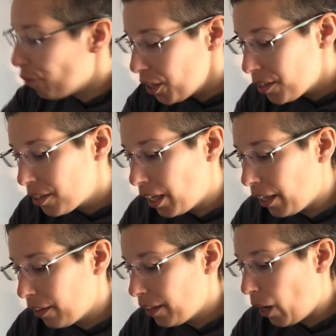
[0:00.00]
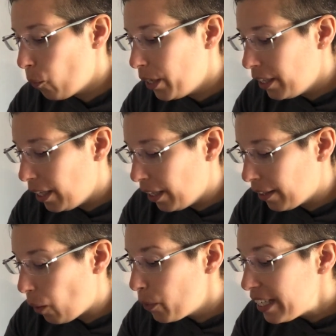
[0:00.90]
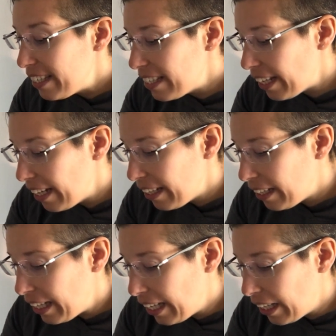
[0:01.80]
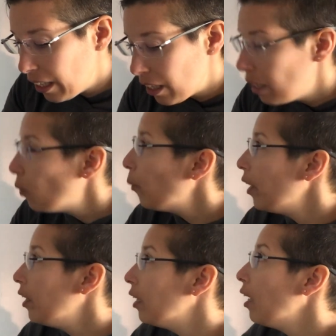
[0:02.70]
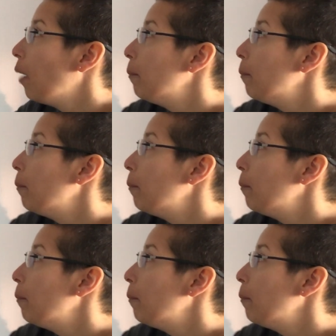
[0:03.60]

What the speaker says: first thing that we need, that we didn't need in a